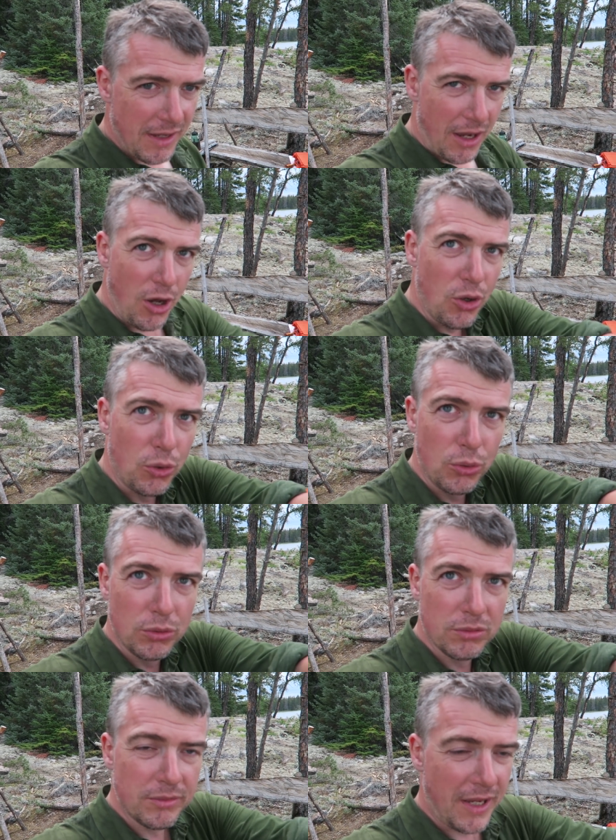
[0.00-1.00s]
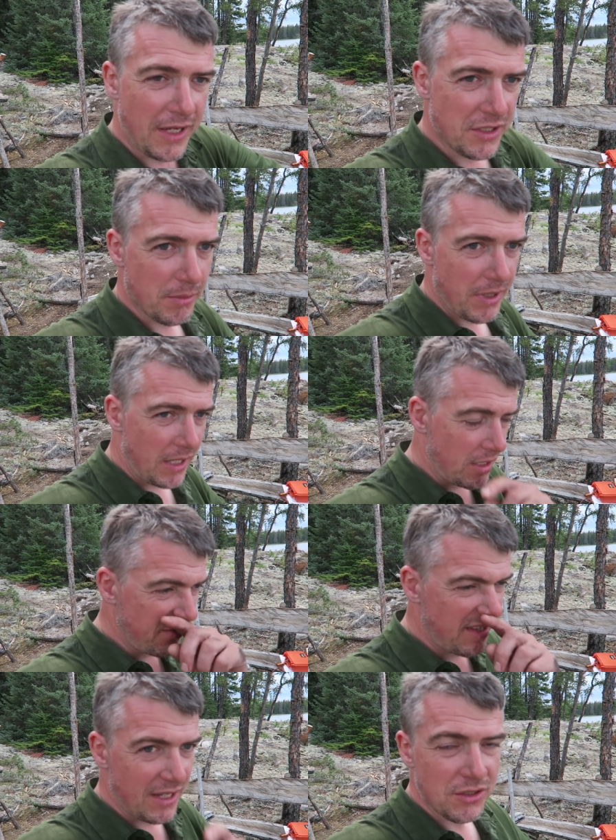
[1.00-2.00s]
That whole escapade
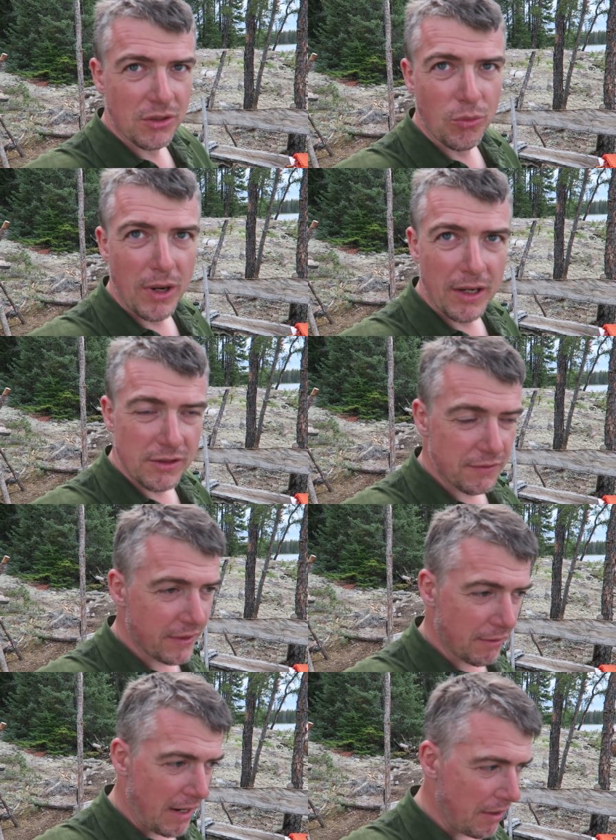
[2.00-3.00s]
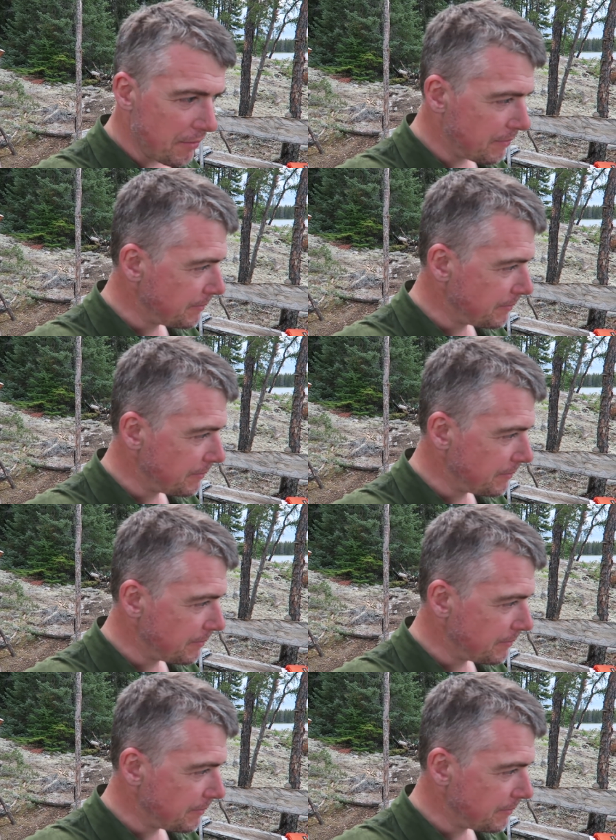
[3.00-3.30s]
over there took a while to figure out.